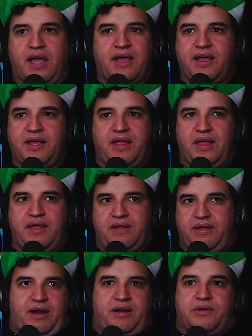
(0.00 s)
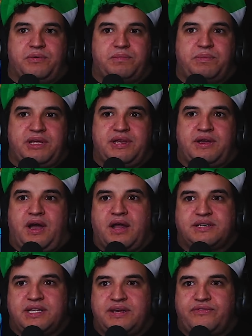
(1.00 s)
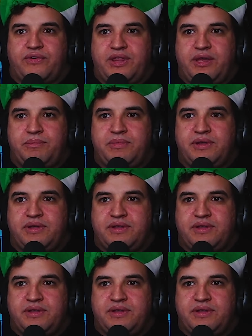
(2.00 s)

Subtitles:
I don't know, be content for them.